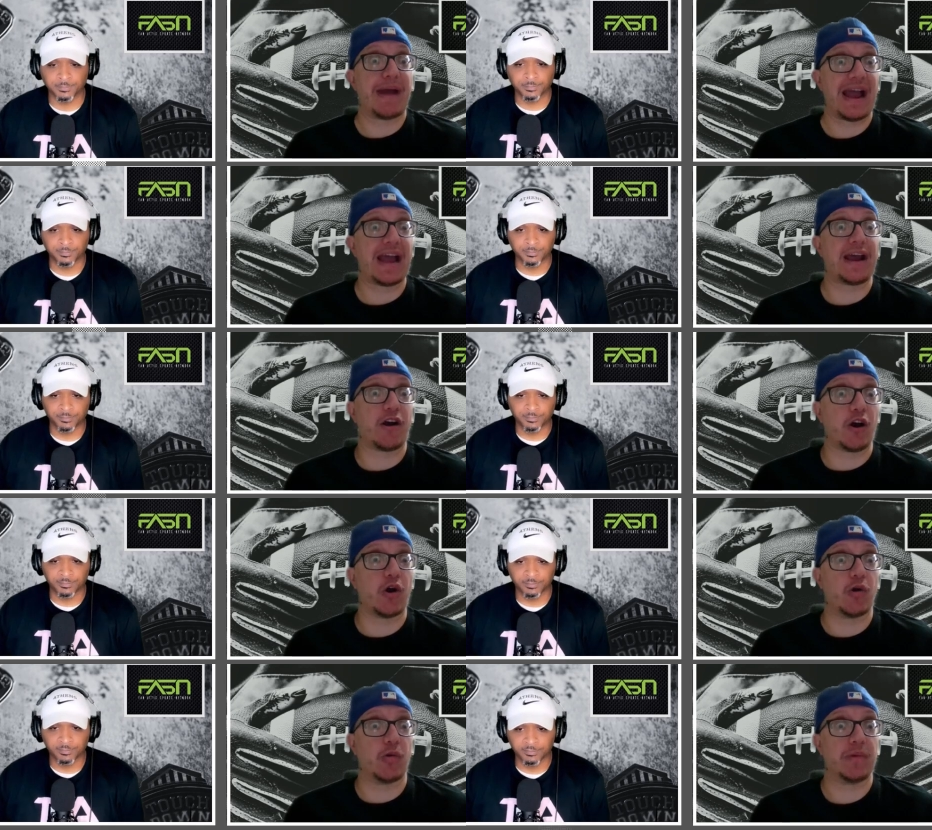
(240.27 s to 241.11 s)
Speaker 1: at
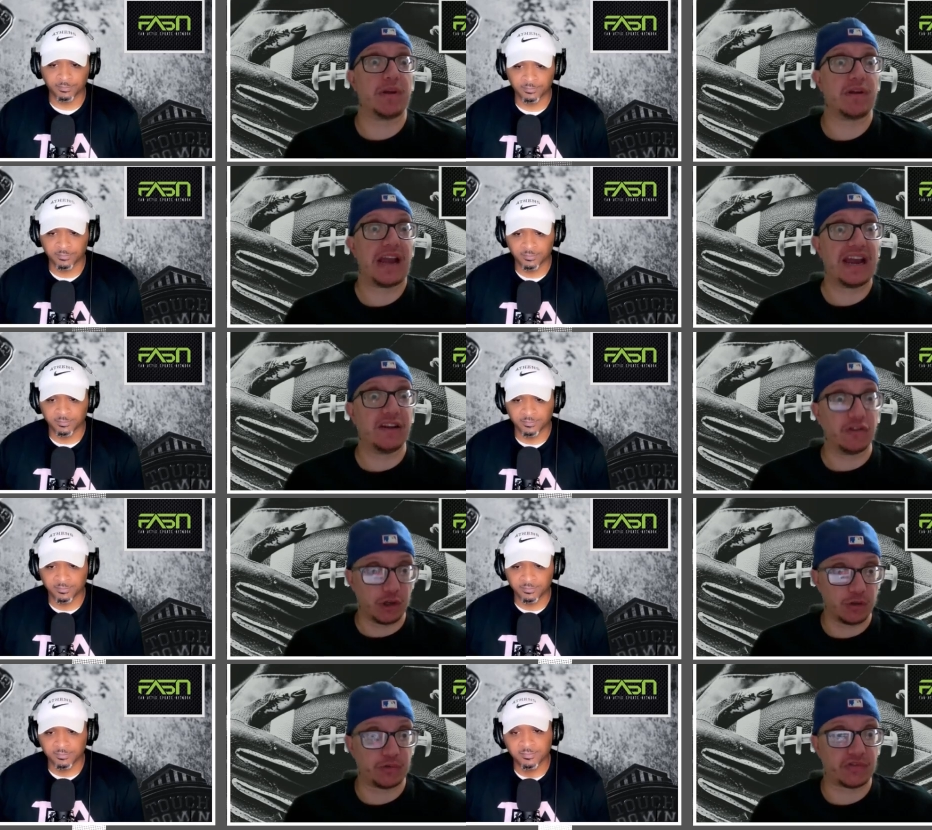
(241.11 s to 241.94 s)
home and
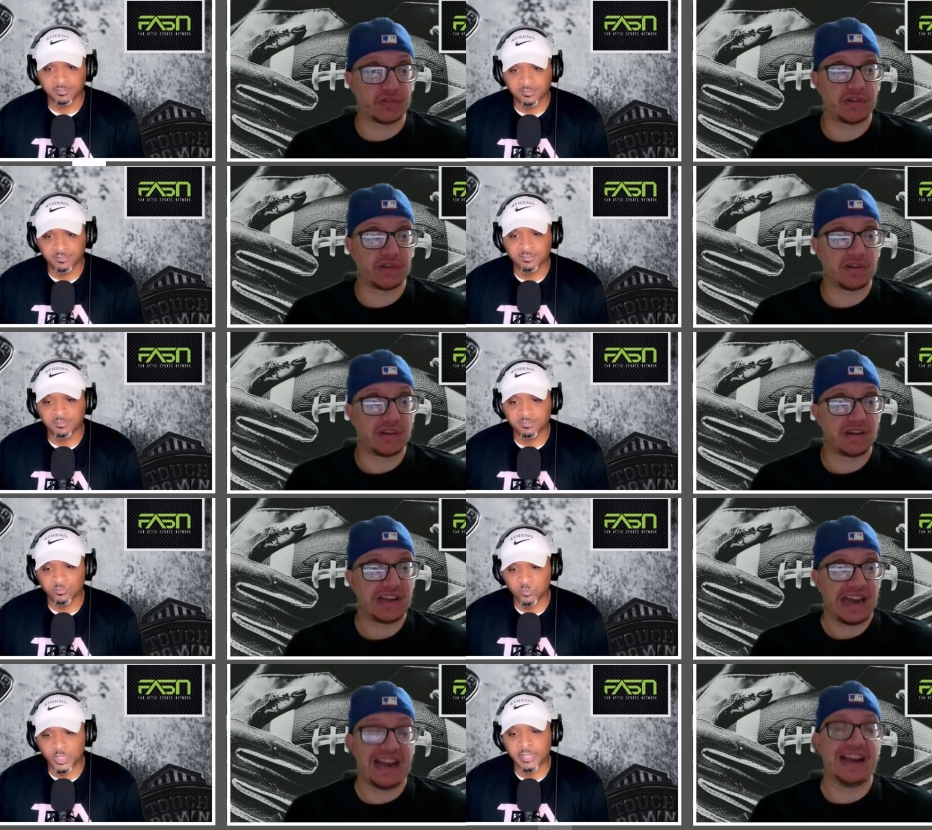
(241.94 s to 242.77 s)
lose.
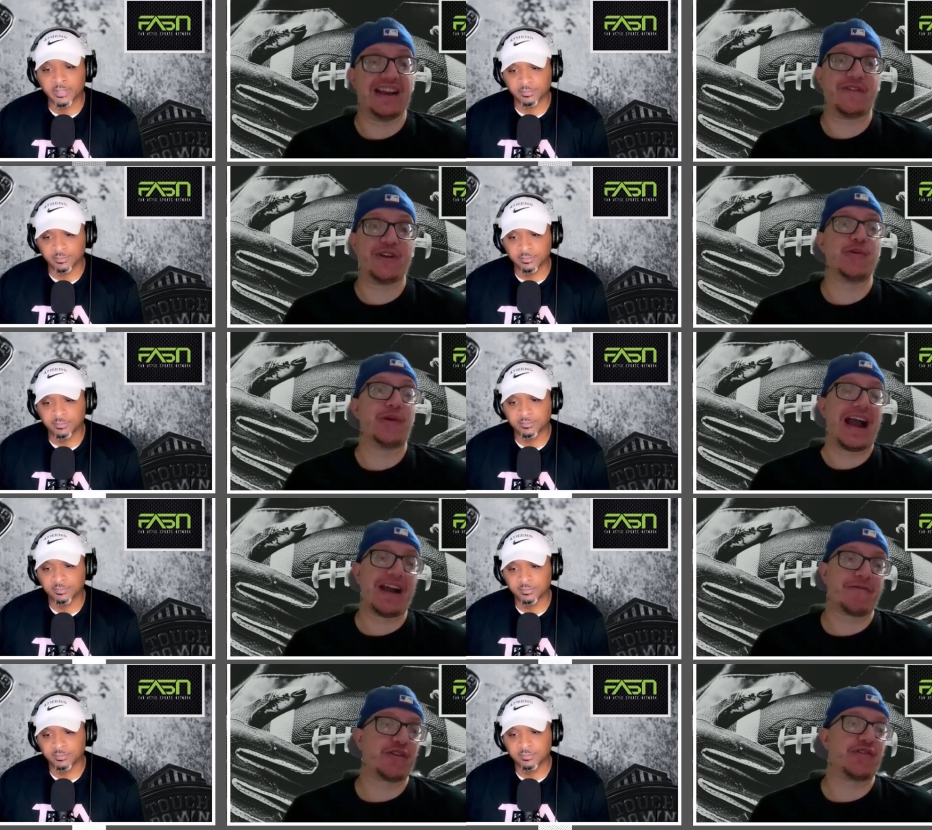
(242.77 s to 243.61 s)
Right. And if you
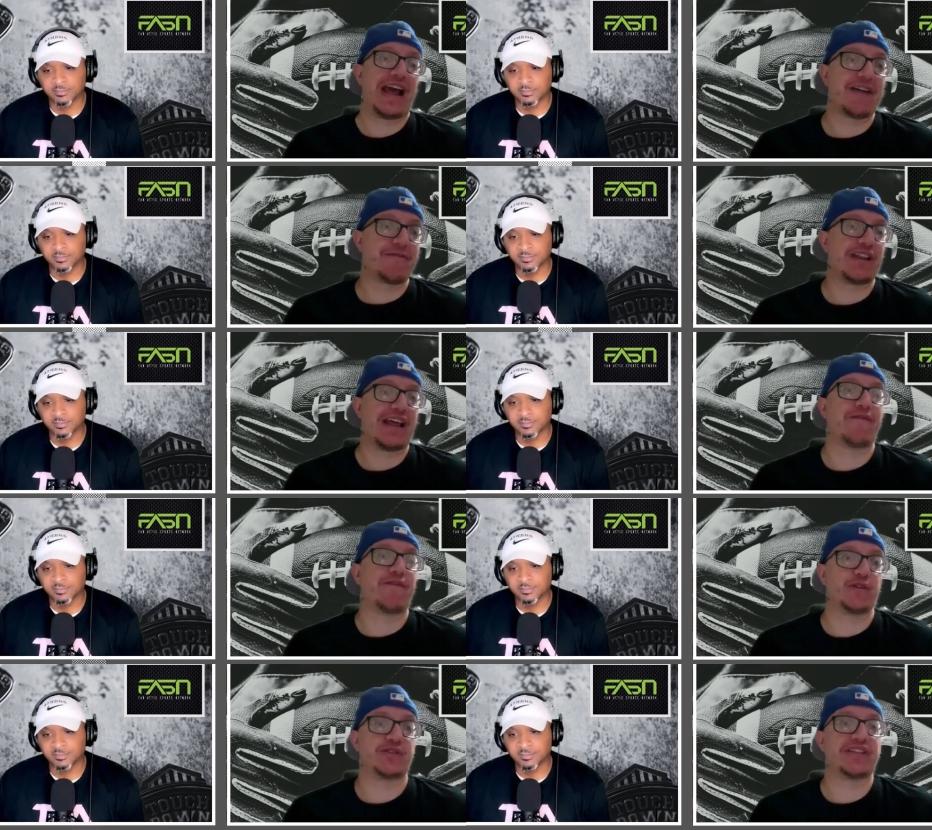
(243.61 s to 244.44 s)
after after that
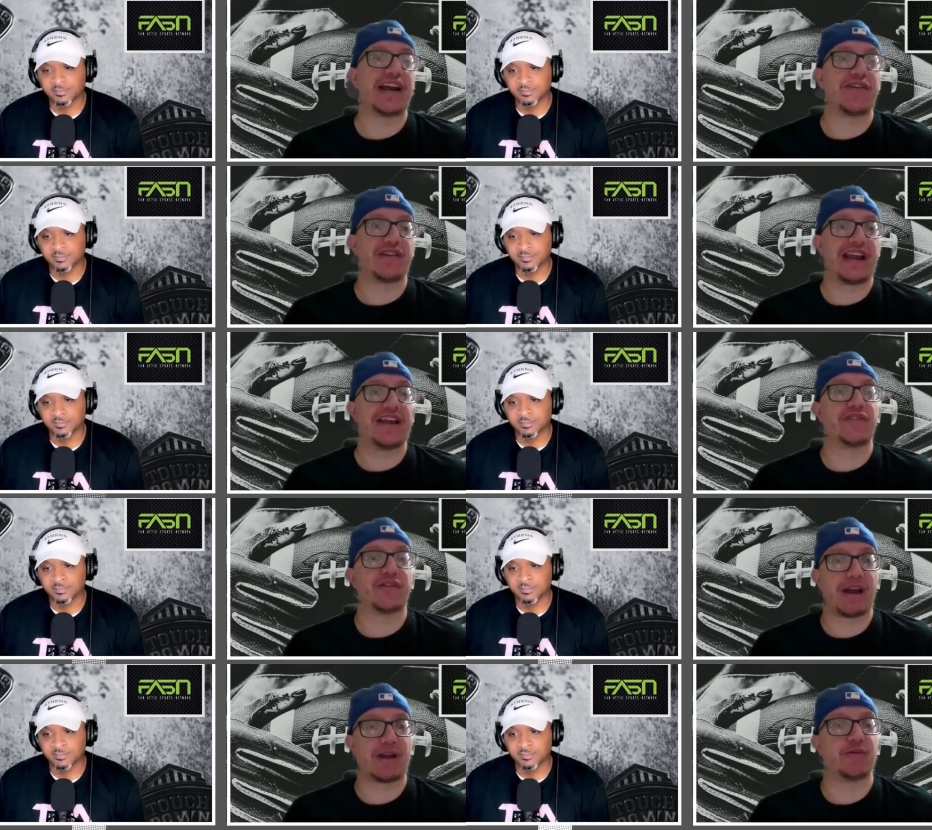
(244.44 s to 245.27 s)
first Saturday, if
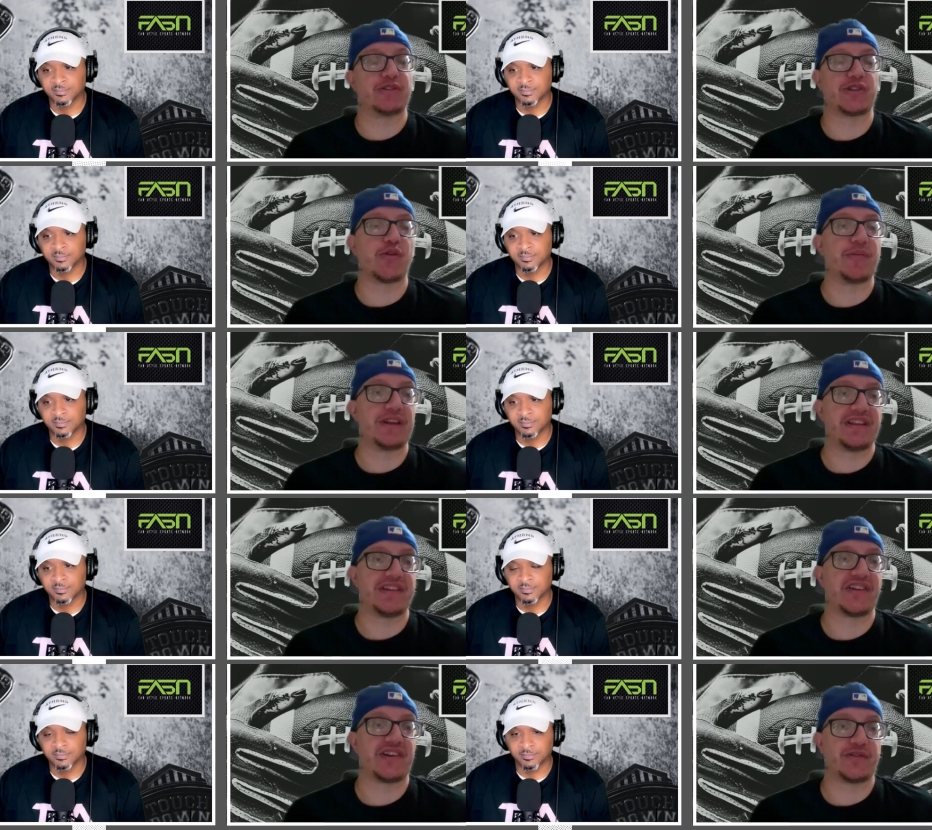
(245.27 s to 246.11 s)
somebody would have told me
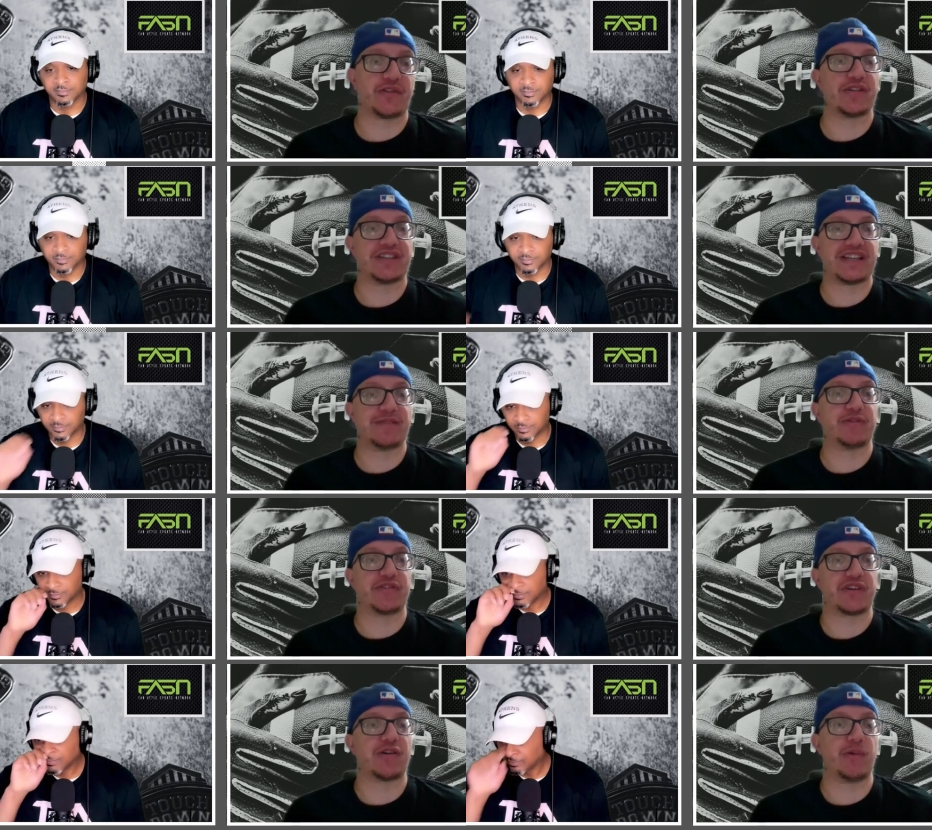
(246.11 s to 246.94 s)
this Arizona team was
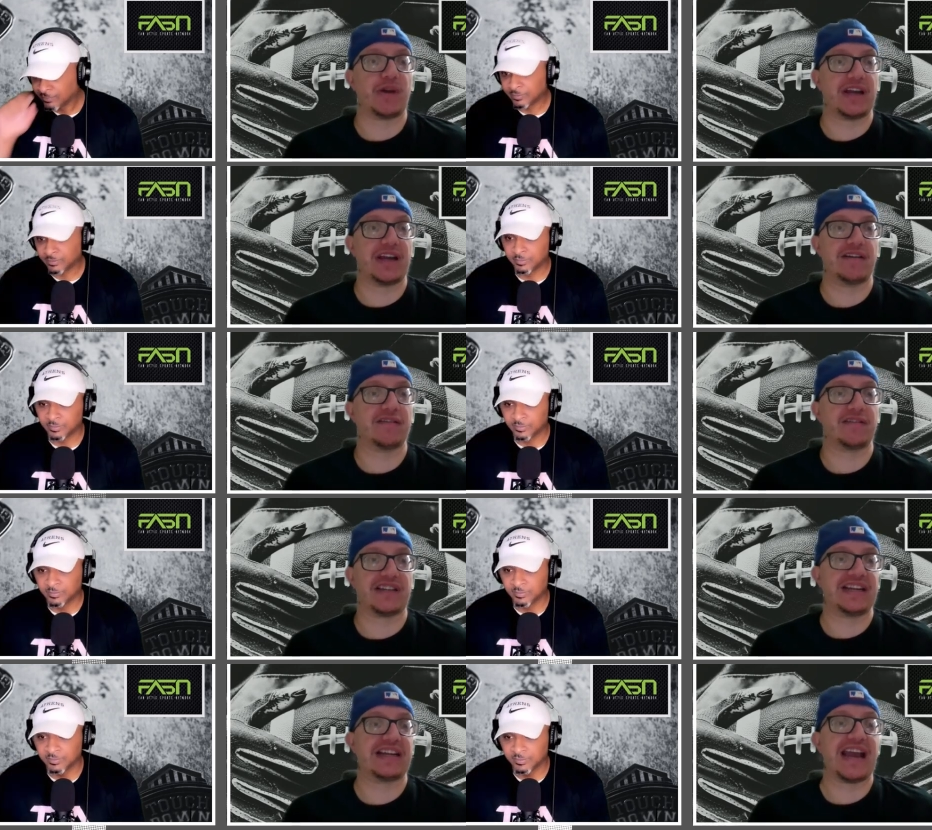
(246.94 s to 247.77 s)
going to win
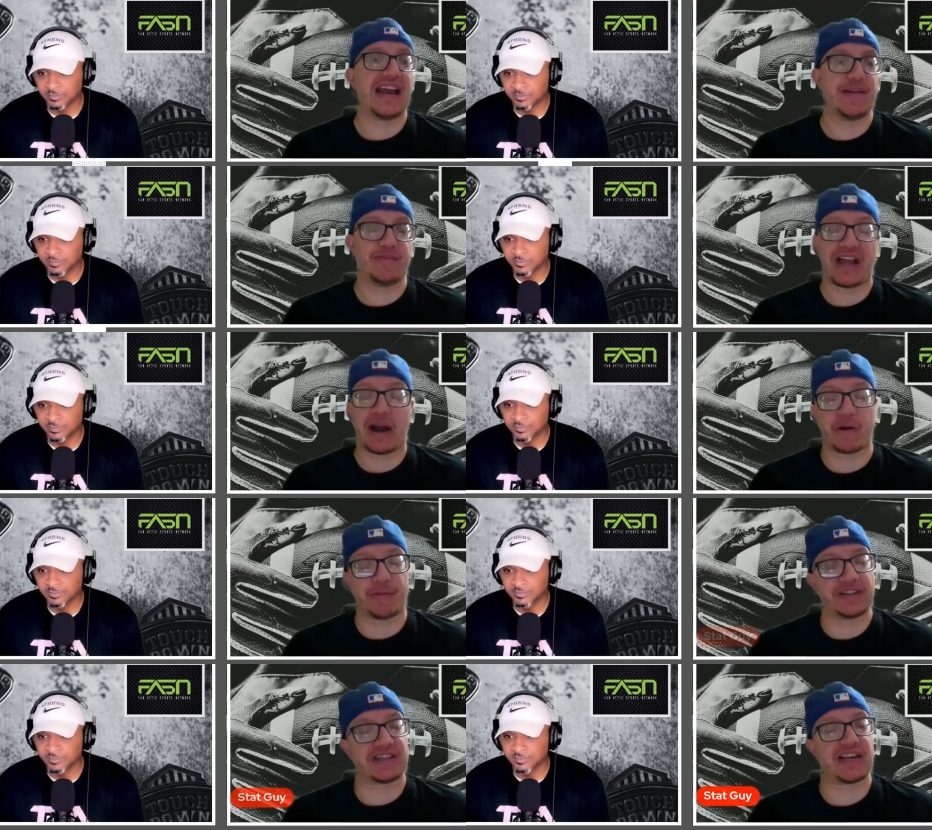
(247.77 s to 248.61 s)
ten games, I would have
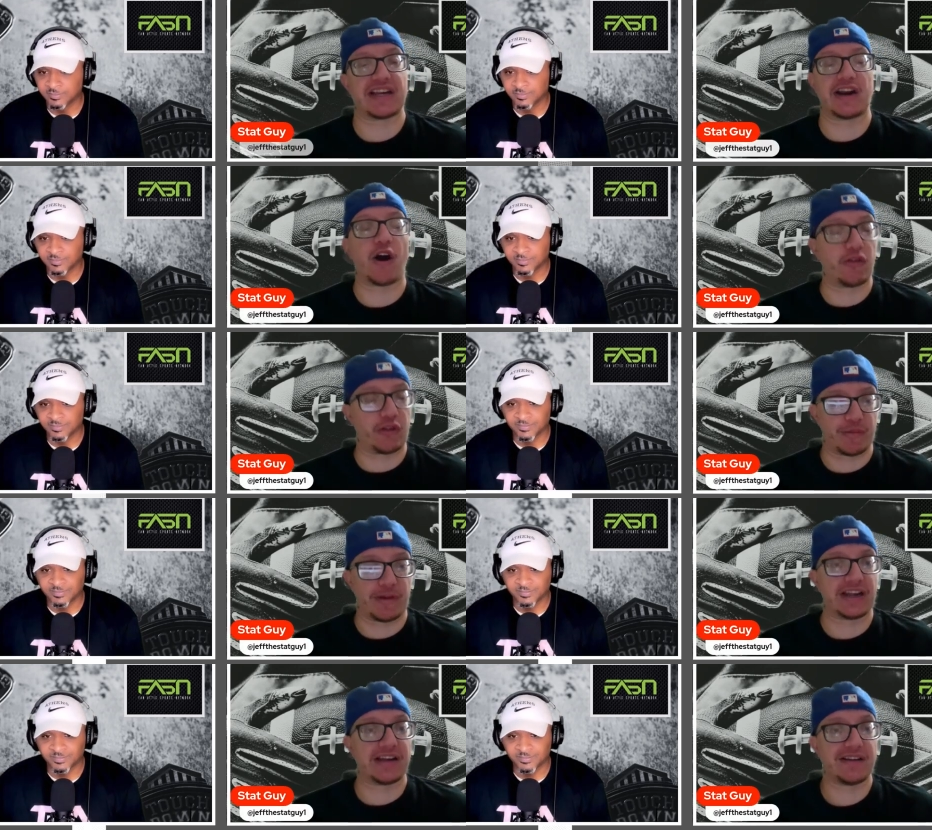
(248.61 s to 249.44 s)
been taking all their
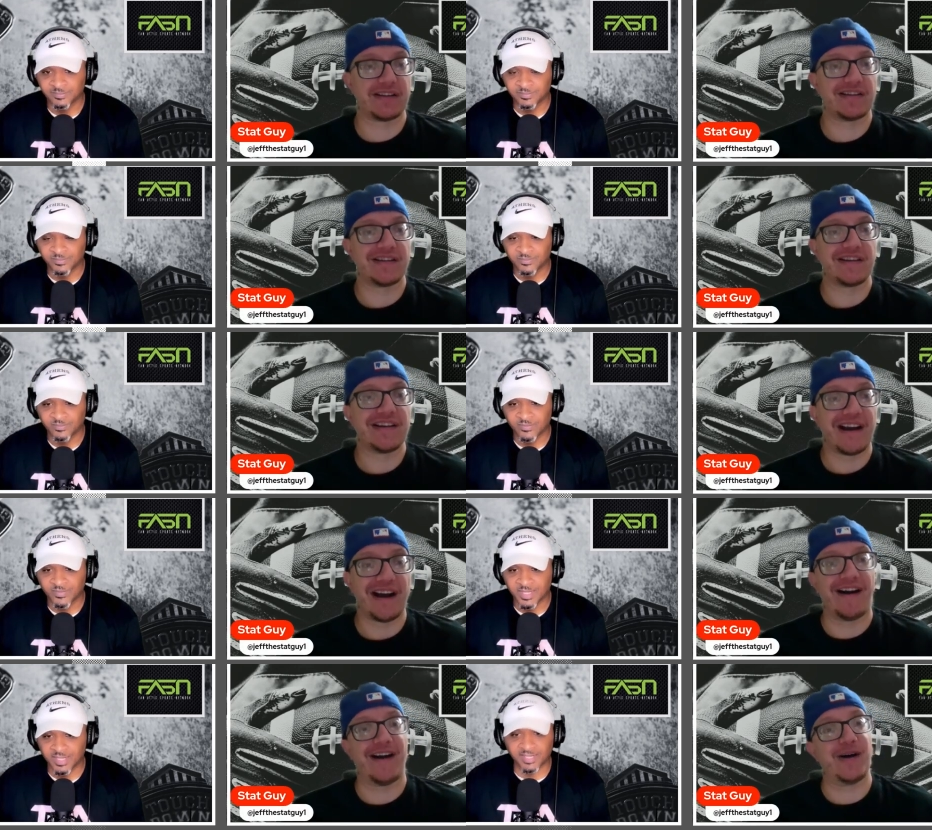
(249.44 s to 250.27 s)
money.
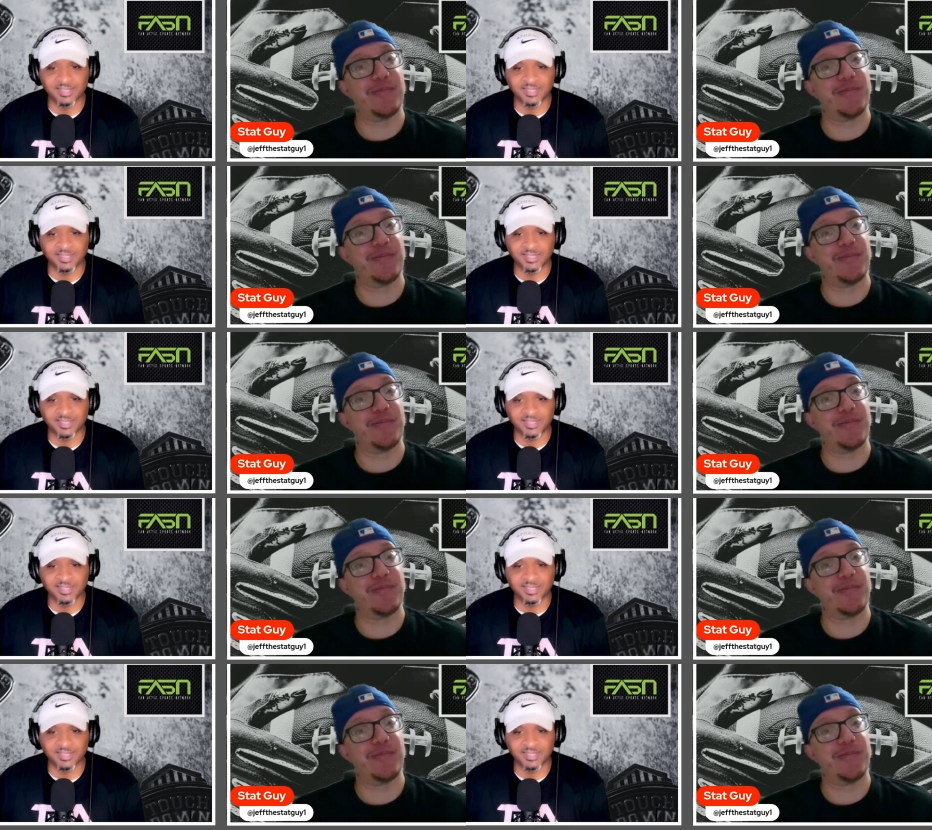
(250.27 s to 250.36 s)
Um,